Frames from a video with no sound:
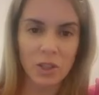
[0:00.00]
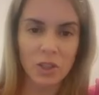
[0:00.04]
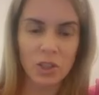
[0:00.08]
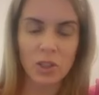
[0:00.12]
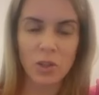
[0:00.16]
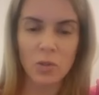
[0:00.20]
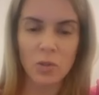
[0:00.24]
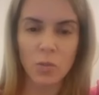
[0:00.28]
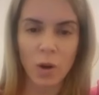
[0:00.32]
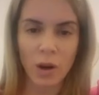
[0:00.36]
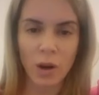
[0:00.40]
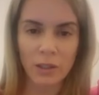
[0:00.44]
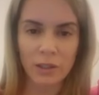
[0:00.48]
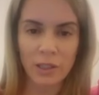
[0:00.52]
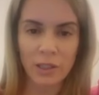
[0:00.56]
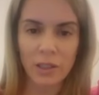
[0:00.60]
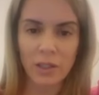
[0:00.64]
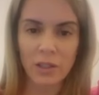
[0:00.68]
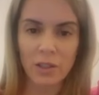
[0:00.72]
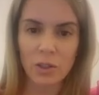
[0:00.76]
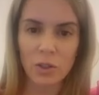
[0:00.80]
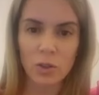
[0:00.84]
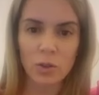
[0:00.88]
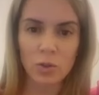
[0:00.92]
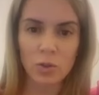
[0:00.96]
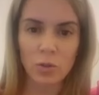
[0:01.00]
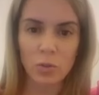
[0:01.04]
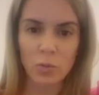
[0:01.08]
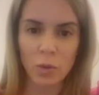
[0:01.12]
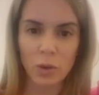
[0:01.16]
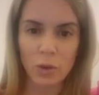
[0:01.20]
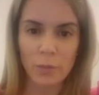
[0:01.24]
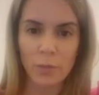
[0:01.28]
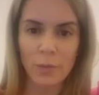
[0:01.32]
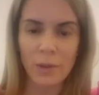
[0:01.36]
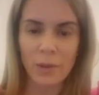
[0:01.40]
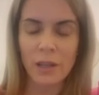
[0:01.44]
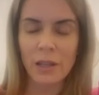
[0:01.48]
She walked out of the school
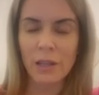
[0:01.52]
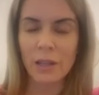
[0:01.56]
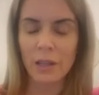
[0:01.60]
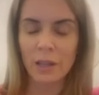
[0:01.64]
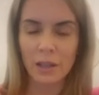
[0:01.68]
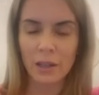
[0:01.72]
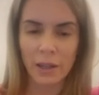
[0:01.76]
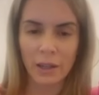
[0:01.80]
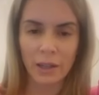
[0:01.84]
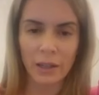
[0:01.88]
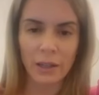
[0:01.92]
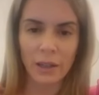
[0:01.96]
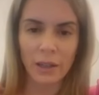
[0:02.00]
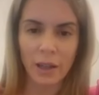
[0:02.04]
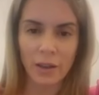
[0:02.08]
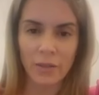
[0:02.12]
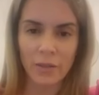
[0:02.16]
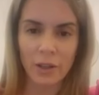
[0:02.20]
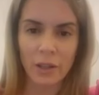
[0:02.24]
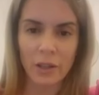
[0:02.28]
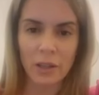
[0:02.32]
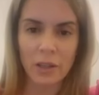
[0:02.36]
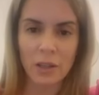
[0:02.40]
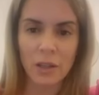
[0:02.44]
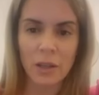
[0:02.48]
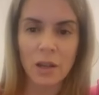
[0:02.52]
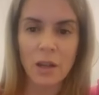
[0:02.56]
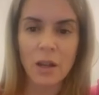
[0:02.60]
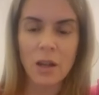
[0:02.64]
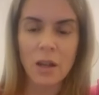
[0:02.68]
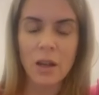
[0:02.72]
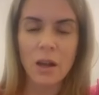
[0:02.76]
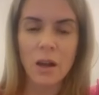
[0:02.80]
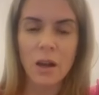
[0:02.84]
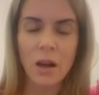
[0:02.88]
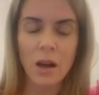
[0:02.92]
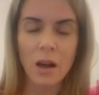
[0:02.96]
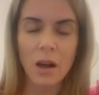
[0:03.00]
board meeting on 9 11.
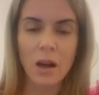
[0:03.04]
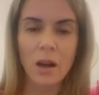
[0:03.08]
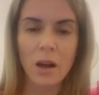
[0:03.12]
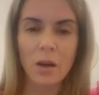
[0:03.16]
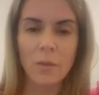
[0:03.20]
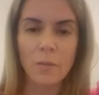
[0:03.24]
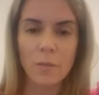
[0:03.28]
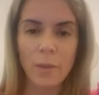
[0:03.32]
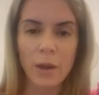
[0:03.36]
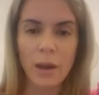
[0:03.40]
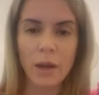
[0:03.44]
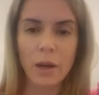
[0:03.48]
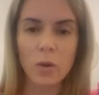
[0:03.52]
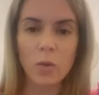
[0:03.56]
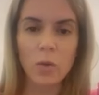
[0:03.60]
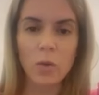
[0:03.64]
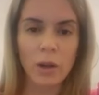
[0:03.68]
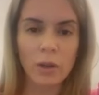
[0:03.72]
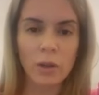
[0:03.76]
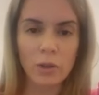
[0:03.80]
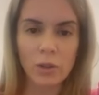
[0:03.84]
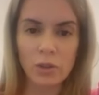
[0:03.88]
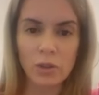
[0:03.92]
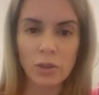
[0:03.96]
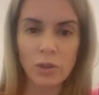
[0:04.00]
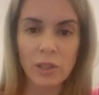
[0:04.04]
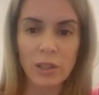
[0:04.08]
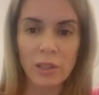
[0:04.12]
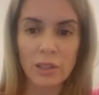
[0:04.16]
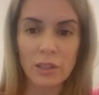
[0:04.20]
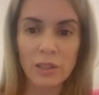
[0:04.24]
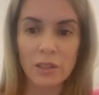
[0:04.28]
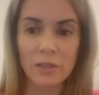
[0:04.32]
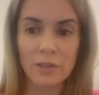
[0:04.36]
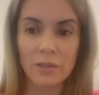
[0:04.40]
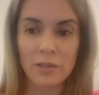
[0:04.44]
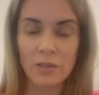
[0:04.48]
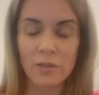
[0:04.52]
Uh, Mayor Juan
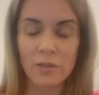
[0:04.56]
Rodriguez